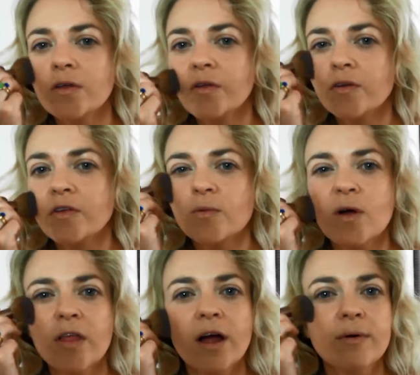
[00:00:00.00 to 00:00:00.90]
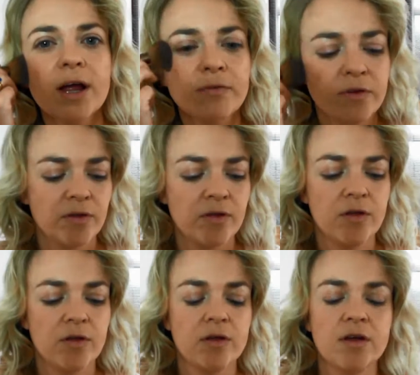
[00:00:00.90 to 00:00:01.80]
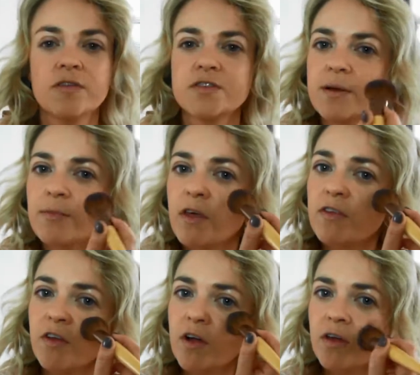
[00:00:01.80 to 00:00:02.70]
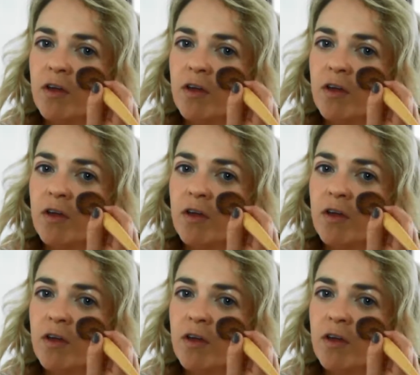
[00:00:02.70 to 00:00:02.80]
You just work that round, and the same on the other side.